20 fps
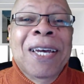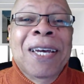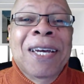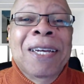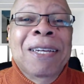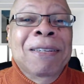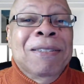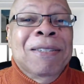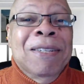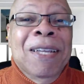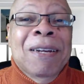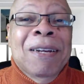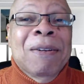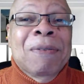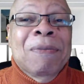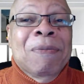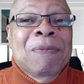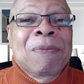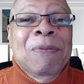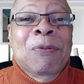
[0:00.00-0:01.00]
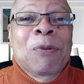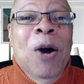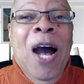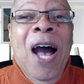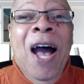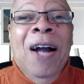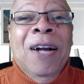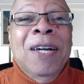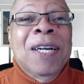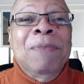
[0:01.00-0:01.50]
He's like, well,
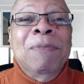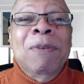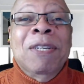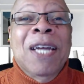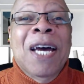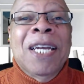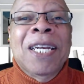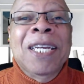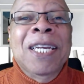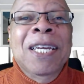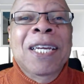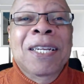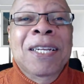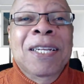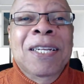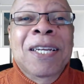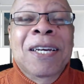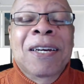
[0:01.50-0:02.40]
how come you're not eating in